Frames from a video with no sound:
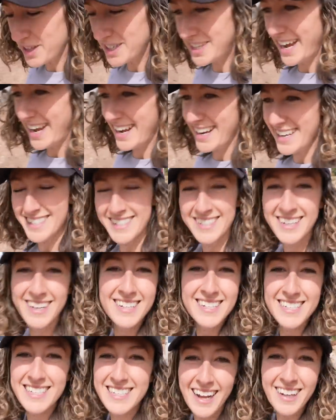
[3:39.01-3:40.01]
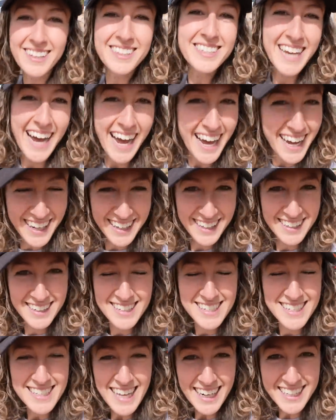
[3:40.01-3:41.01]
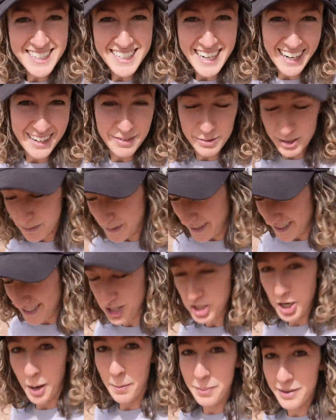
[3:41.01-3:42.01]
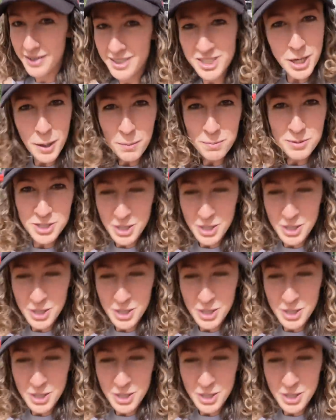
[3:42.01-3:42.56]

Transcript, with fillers: the day is salta, salta, which means jump, jump,